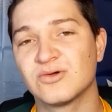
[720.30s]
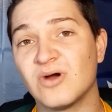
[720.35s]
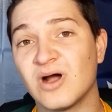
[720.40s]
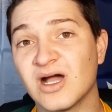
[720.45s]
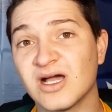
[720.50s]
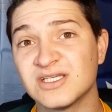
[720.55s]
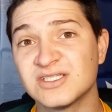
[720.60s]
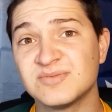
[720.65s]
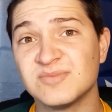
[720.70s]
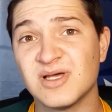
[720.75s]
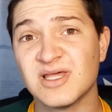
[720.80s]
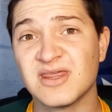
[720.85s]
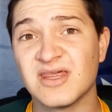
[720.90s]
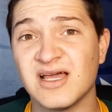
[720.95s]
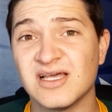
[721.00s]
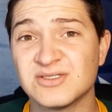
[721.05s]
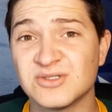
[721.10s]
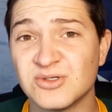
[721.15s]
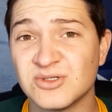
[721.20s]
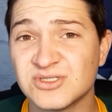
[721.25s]
Kwagga Smith
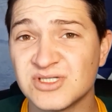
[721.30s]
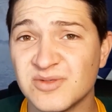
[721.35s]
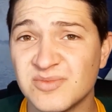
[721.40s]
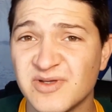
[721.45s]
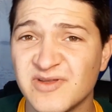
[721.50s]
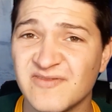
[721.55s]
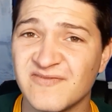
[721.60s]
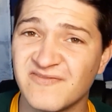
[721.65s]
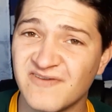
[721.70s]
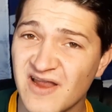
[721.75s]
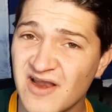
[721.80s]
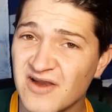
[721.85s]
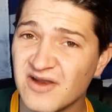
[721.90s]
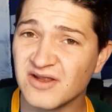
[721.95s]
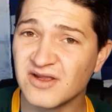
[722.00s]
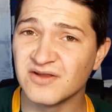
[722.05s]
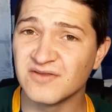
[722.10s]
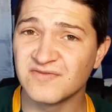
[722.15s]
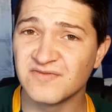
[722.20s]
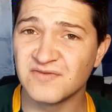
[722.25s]
has also been very
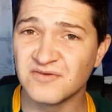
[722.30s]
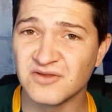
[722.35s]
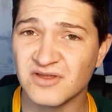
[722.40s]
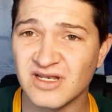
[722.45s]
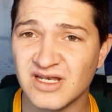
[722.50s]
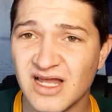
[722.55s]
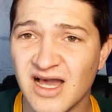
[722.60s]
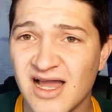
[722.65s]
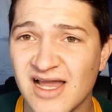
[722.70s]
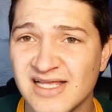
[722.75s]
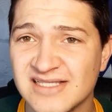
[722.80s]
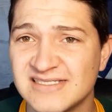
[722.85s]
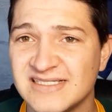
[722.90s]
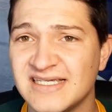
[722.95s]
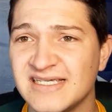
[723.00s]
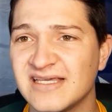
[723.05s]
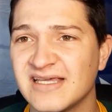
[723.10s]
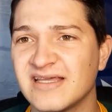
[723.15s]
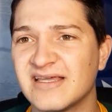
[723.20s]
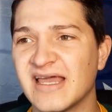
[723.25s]
good for the Lions.
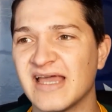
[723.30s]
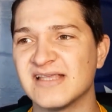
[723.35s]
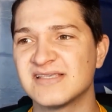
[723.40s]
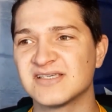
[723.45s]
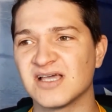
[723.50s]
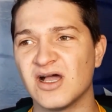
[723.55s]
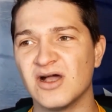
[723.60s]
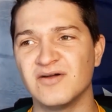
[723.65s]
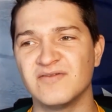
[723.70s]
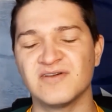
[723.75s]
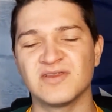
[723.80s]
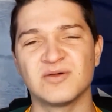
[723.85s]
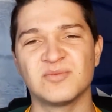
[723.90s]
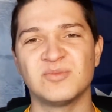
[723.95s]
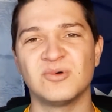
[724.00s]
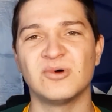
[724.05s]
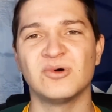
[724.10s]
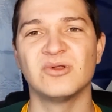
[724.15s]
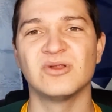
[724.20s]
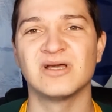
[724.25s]
He gets over the
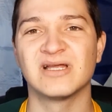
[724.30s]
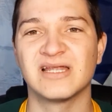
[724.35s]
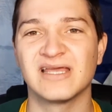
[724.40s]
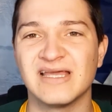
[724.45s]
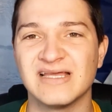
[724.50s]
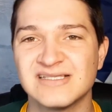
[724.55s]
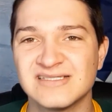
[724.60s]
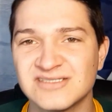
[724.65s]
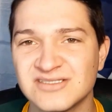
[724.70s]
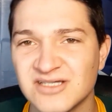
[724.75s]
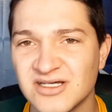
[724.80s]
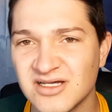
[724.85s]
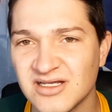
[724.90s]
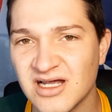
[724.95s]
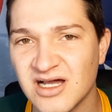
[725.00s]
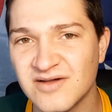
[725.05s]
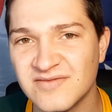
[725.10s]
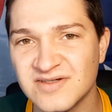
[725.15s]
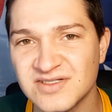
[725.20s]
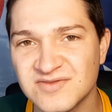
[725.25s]
ball and gets
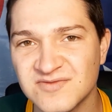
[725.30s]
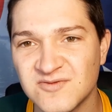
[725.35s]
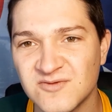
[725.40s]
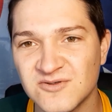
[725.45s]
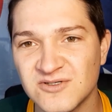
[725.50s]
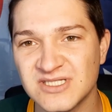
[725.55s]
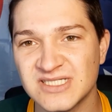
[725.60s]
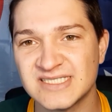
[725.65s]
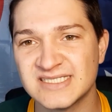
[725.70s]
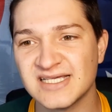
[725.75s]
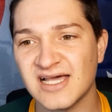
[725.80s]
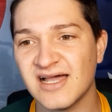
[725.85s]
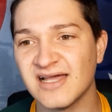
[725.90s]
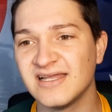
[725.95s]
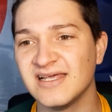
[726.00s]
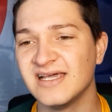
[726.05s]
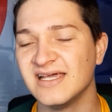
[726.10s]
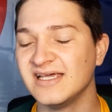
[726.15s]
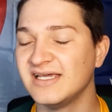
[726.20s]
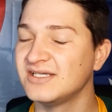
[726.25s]
turnovers for his
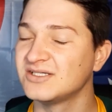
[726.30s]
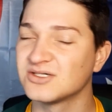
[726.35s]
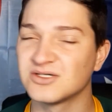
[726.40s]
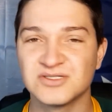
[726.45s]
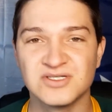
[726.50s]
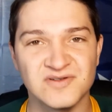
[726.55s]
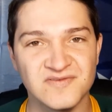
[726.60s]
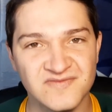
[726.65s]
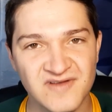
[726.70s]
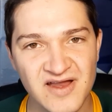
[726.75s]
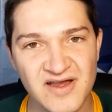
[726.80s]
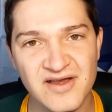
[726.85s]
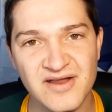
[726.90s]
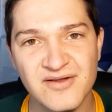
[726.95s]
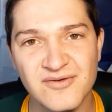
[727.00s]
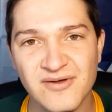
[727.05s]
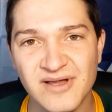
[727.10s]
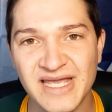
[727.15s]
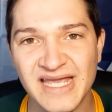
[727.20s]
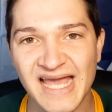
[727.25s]
side. He's also very
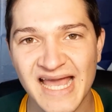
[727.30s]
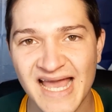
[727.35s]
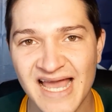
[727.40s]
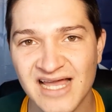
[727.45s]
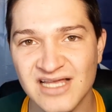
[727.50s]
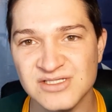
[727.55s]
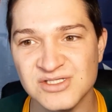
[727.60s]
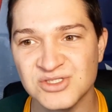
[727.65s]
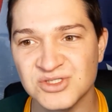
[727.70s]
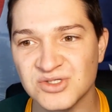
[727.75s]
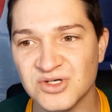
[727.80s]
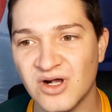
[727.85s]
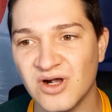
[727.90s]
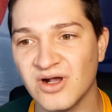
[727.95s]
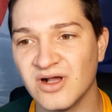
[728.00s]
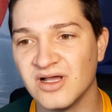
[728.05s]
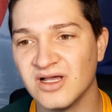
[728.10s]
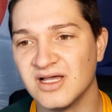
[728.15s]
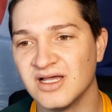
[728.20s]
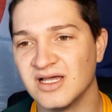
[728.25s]
quick and
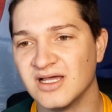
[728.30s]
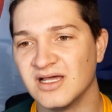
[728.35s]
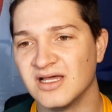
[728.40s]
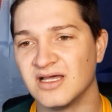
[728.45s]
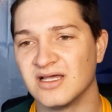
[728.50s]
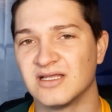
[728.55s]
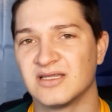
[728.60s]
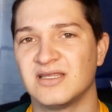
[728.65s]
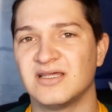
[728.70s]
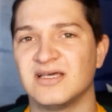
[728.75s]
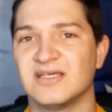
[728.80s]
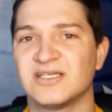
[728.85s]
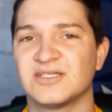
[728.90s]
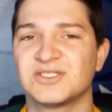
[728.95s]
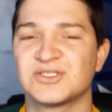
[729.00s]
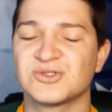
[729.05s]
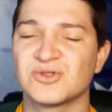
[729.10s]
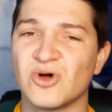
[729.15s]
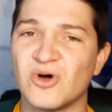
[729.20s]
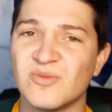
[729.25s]
strong. The
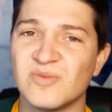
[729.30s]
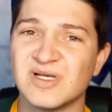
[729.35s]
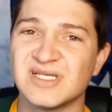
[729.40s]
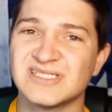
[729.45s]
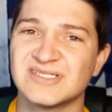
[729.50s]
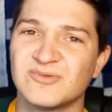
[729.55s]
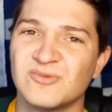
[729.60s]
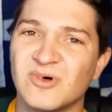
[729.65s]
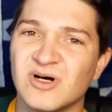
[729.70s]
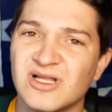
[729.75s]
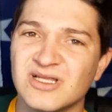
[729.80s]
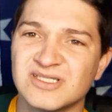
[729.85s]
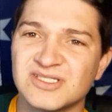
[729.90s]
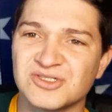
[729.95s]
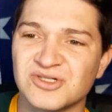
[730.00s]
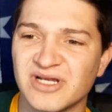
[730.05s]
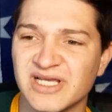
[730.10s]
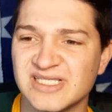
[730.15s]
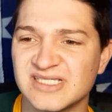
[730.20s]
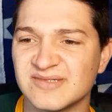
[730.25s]
Stormers will
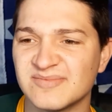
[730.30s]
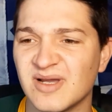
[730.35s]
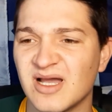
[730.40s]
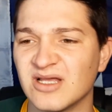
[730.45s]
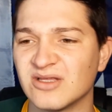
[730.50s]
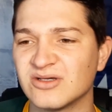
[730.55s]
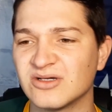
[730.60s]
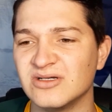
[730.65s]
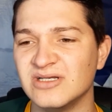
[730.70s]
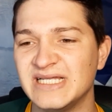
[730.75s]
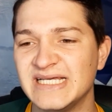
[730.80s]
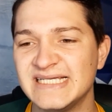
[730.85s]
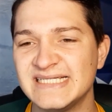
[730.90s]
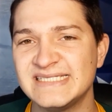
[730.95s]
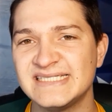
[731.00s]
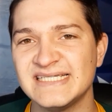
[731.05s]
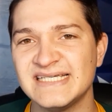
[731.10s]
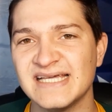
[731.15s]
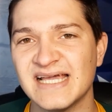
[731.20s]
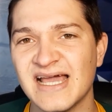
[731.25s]
stress about
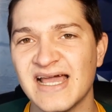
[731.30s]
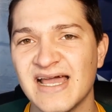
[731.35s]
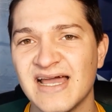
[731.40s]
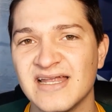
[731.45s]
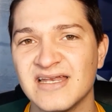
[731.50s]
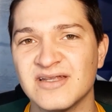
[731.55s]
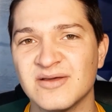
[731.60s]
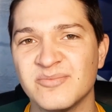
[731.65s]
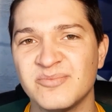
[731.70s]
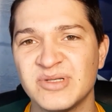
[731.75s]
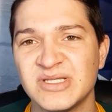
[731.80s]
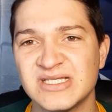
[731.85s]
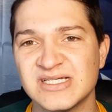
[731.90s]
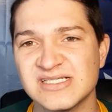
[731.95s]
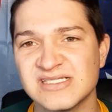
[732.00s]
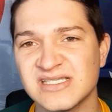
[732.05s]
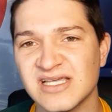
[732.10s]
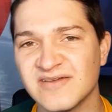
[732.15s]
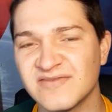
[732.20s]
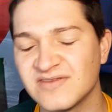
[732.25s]
Kulisi and
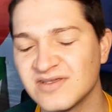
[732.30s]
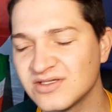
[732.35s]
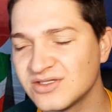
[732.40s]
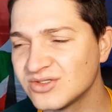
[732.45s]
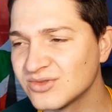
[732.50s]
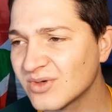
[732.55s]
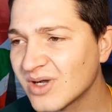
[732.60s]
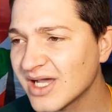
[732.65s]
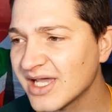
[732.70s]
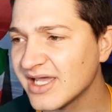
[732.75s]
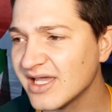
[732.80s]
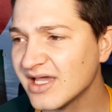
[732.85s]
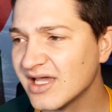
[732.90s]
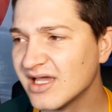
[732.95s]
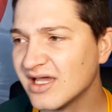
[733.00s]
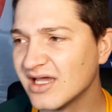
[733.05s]
Pieter-Steph du Toit.